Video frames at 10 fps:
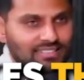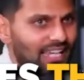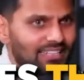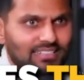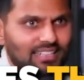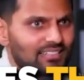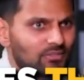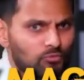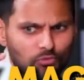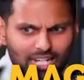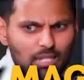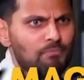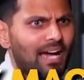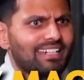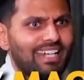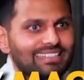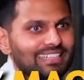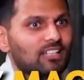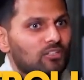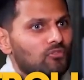takes this really
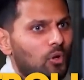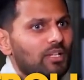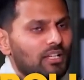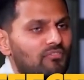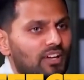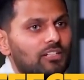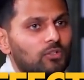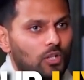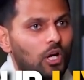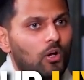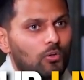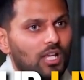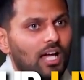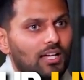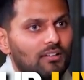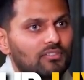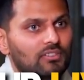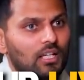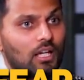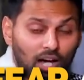magnetic controlling effect on our whole lives.
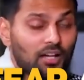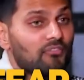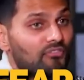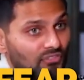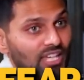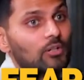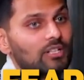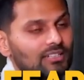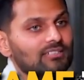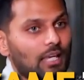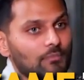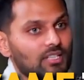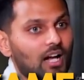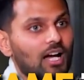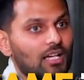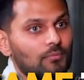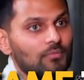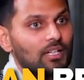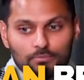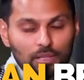But fear at the same
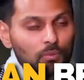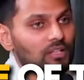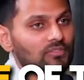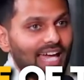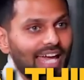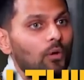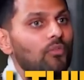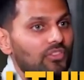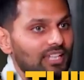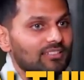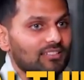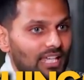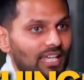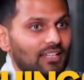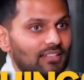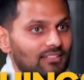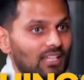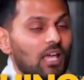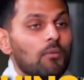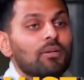time can be one of the healthiest things
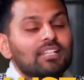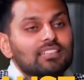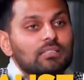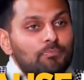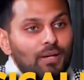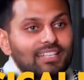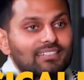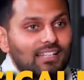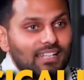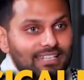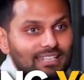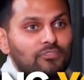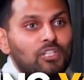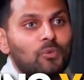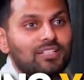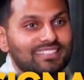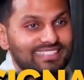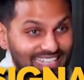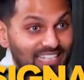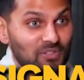because it's basically giving you a
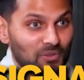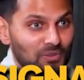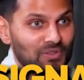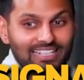signal